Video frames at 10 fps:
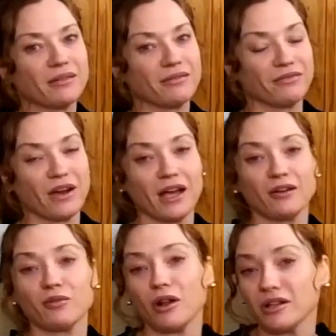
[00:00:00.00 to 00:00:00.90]

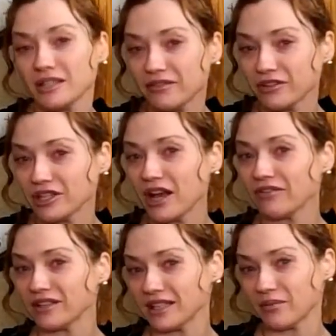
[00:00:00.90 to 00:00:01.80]
find qualities of
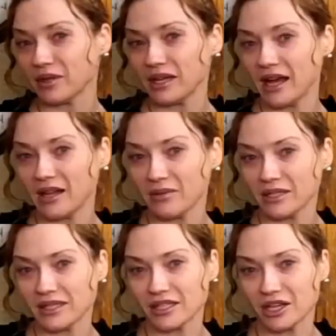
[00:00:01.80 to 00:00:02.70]
yourself in some of the
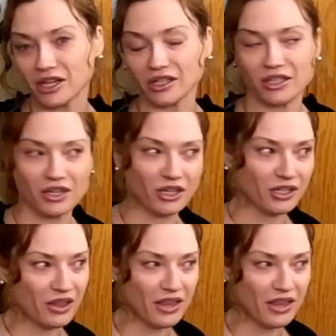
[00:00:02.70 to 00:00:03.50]
elements and start